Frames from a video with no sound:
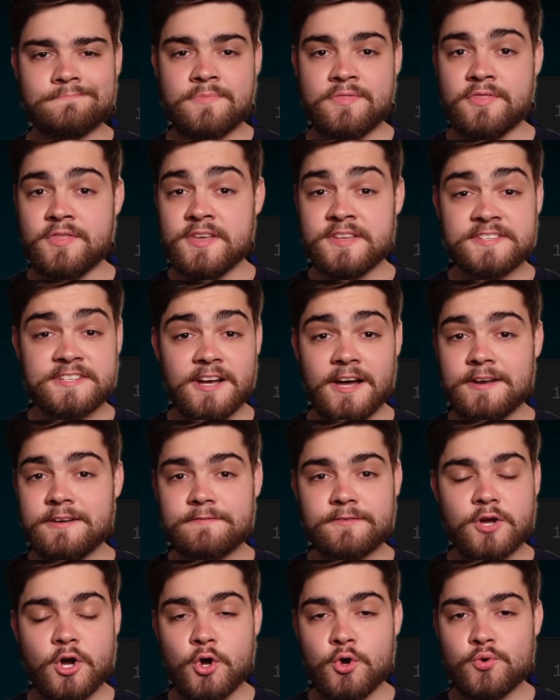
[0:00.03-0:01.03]
This line
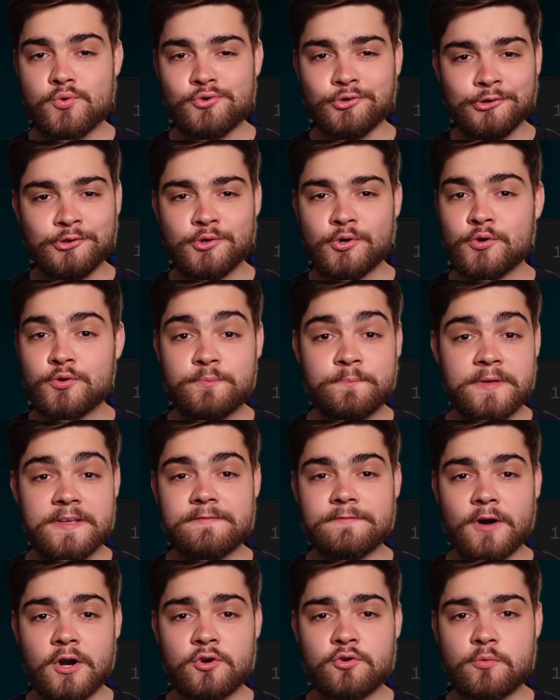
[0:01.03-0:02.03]
of code could be
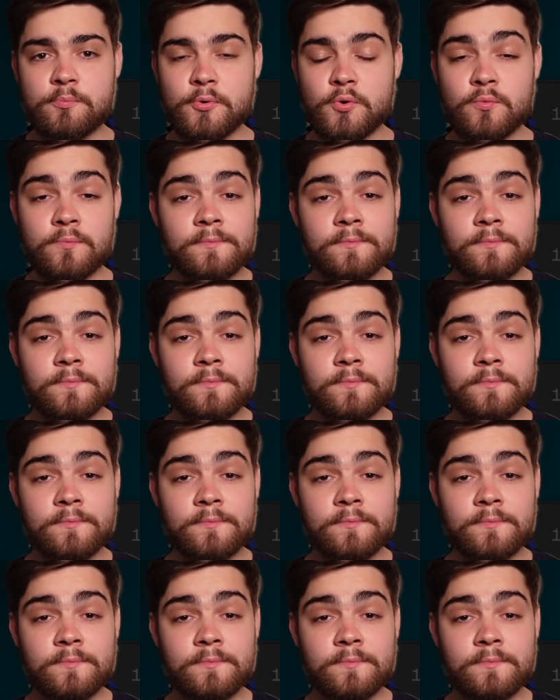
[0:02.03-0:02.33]
vulnerable.